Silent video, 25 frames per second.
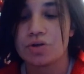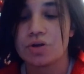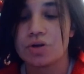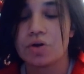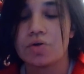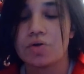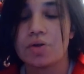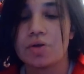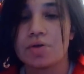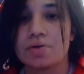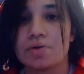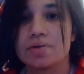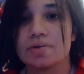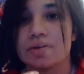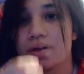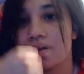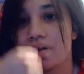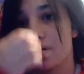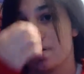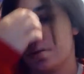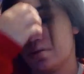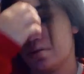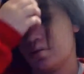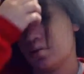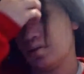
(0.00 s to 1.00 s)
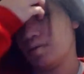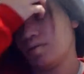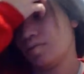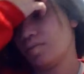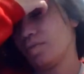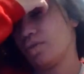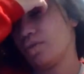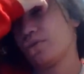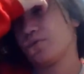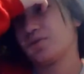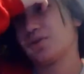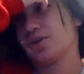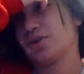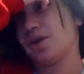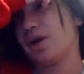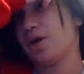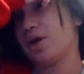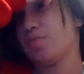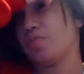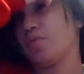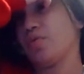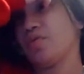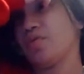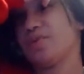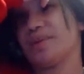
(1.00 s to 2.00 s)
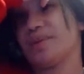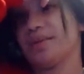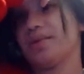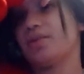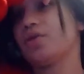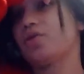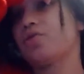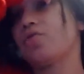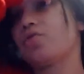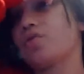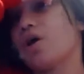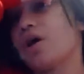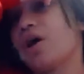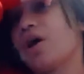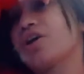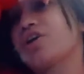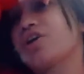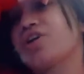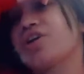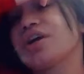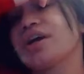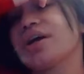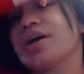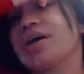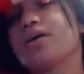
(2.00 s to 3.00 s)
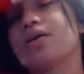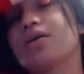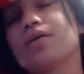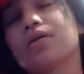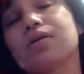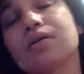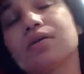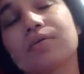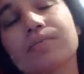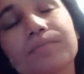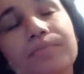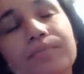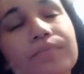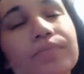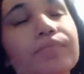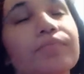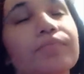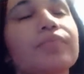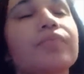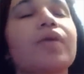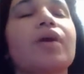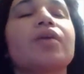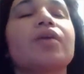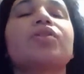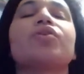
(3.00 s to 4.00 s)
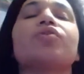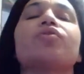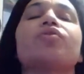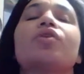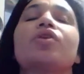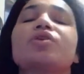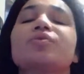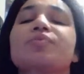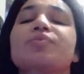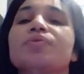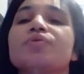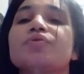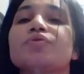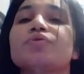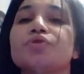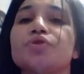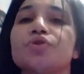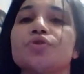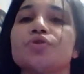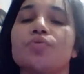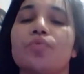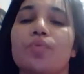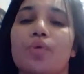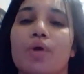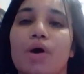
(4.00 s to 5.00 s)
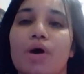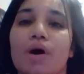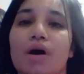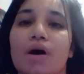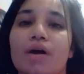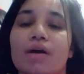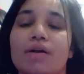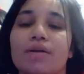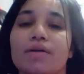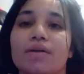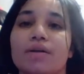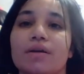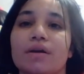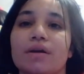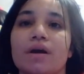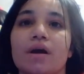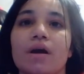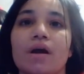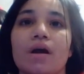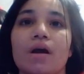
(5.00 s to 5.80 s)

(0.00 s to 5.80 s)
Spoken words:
You know, there's a lot of movies like The Grudge, like not The Grudge, but it was Ju-on.